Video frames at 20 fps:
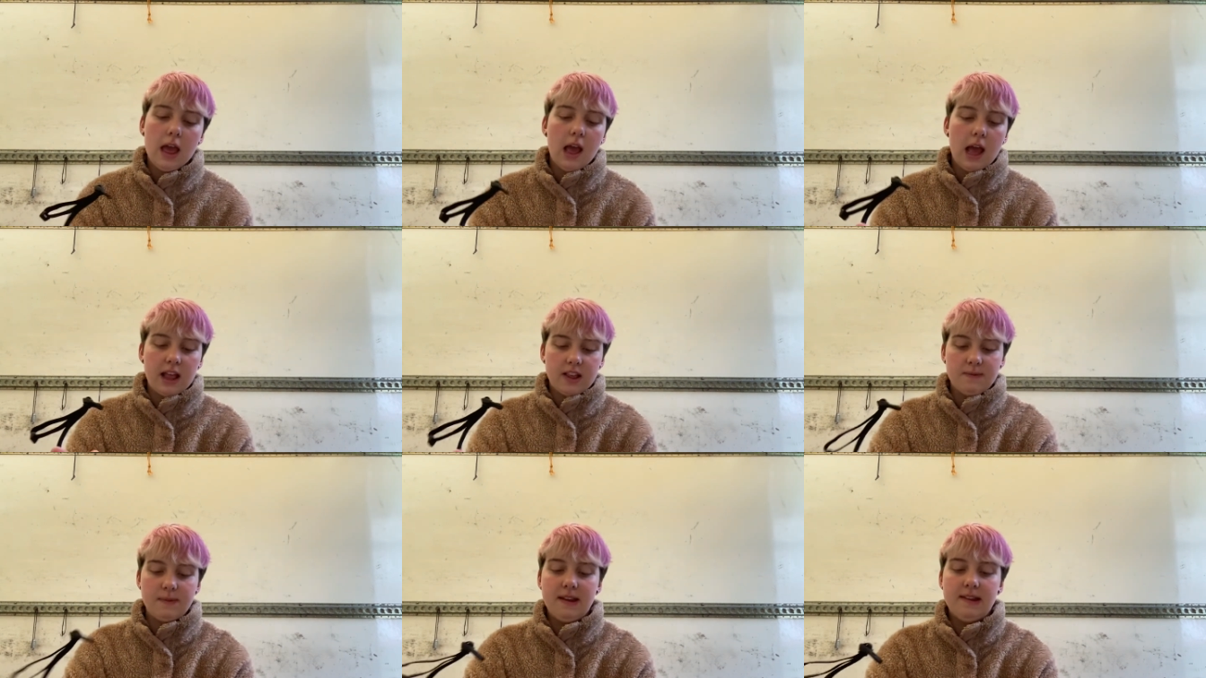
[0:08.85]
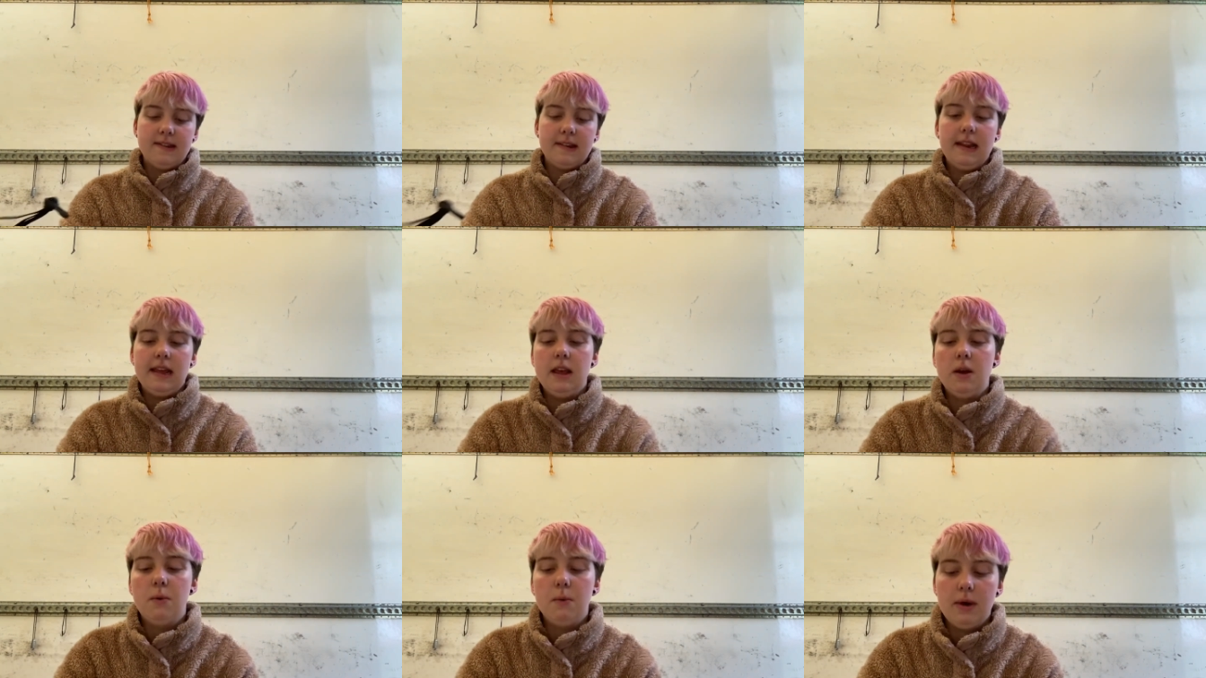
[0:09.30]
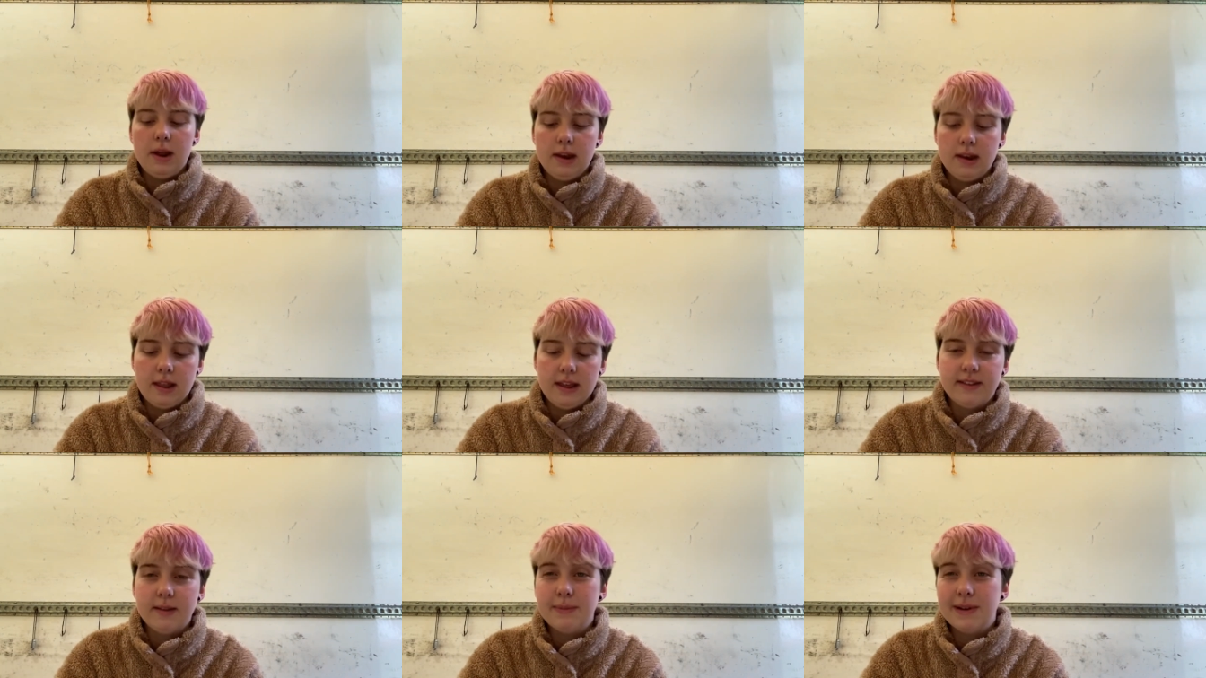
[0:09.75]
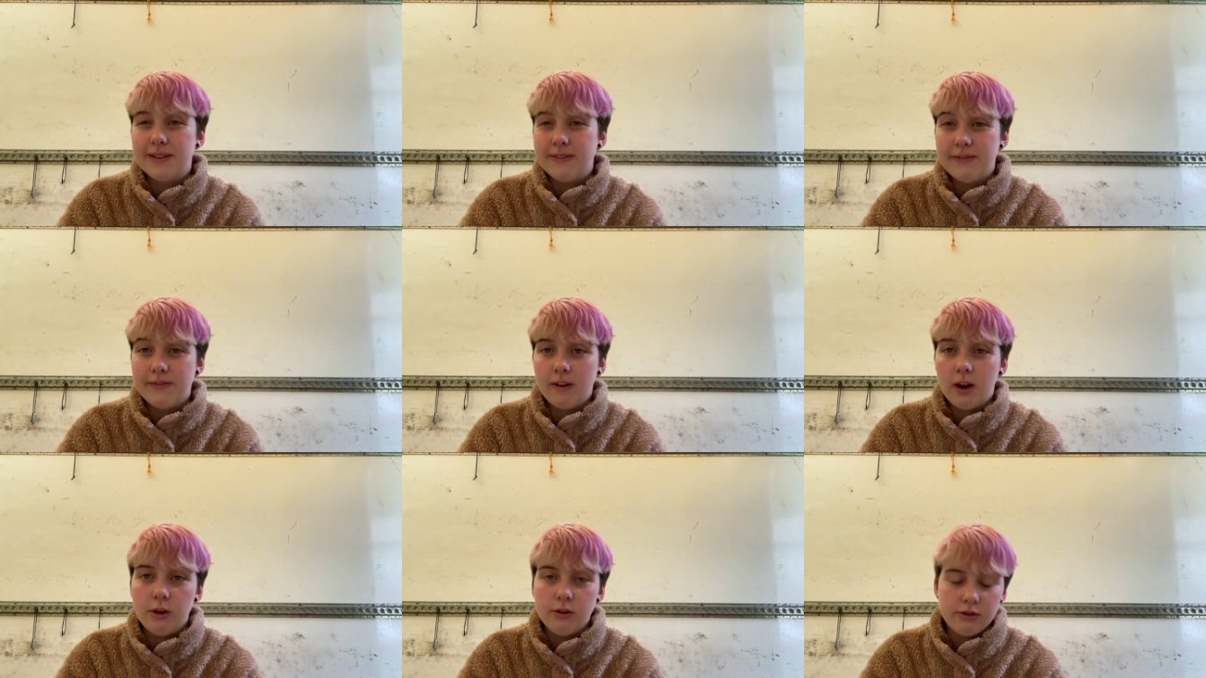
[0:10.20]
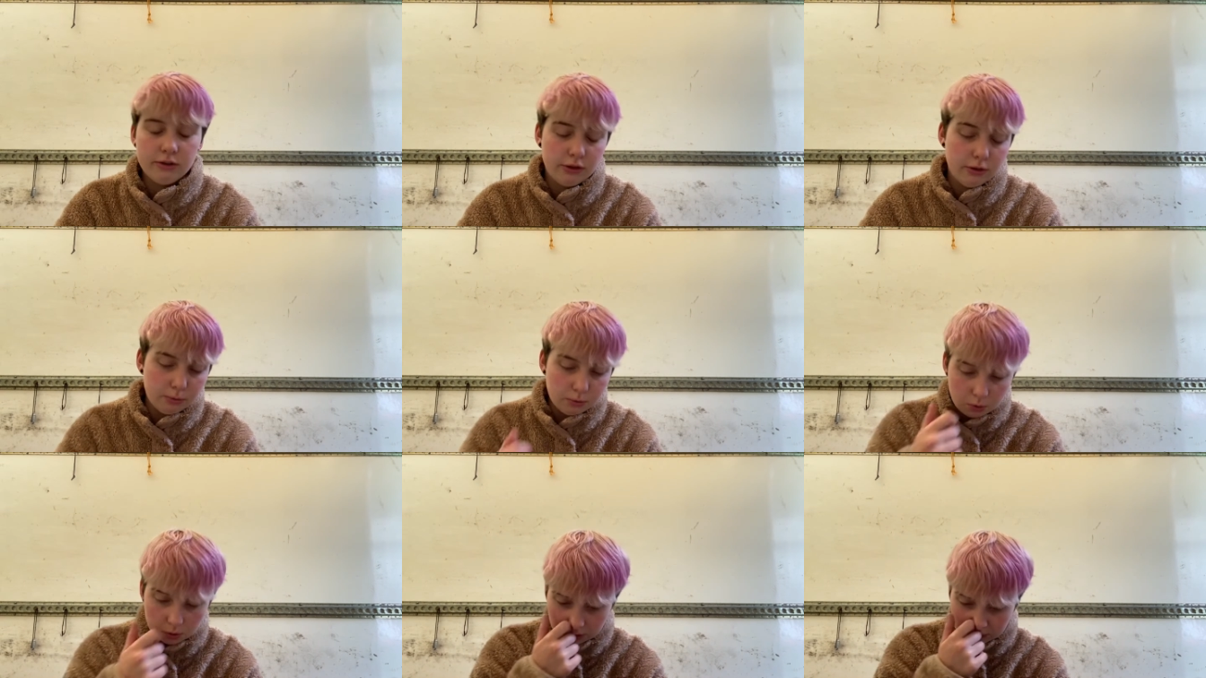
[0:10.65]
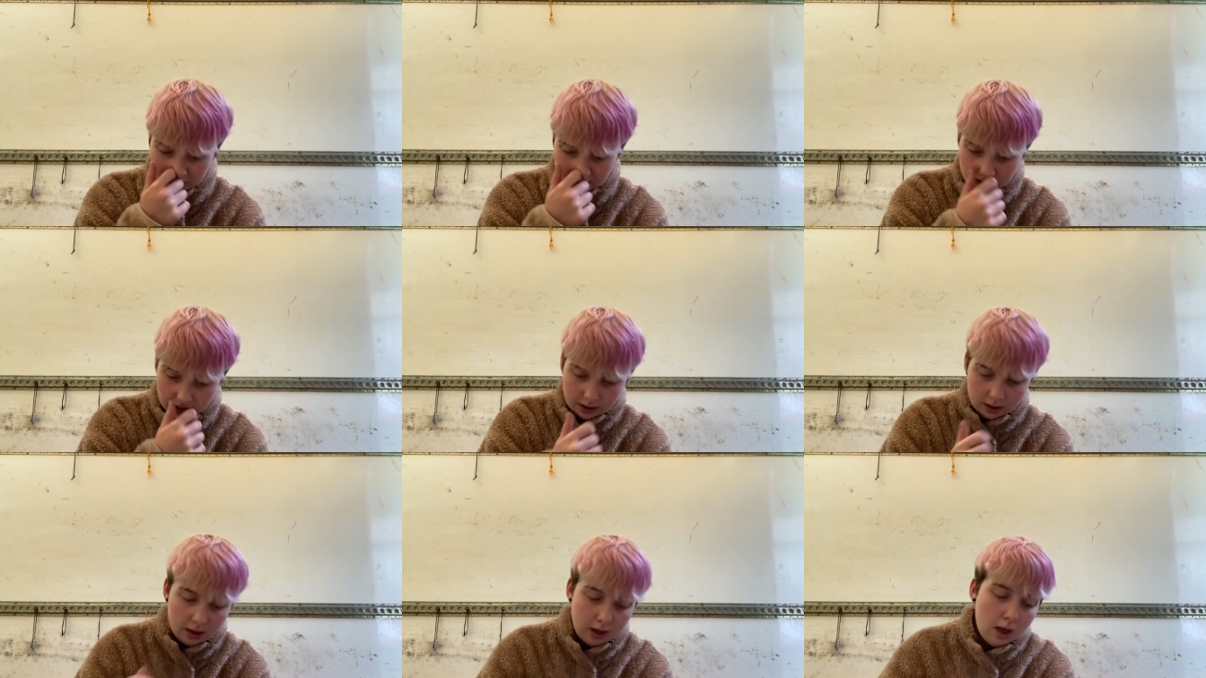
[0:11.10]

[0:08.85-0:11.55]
especially when there's a bit of float to the water.